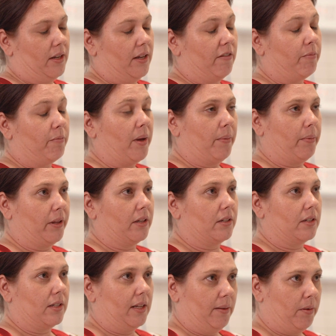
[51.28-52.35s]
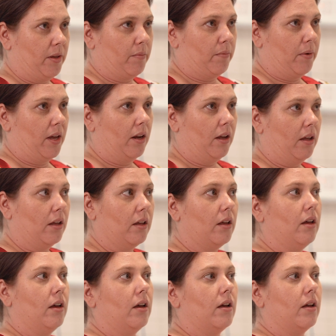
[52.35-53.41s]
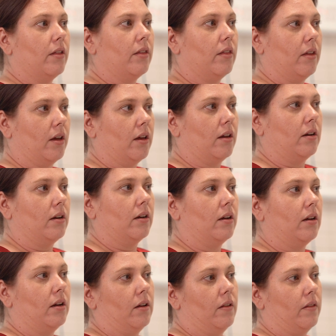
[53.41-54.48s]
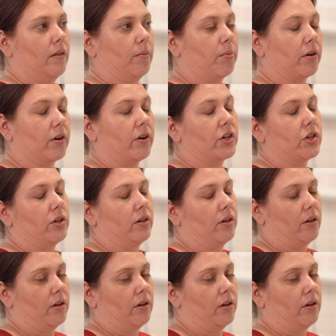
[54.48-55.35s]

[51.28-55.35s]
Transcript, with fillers: if people are sleeping better, then the progression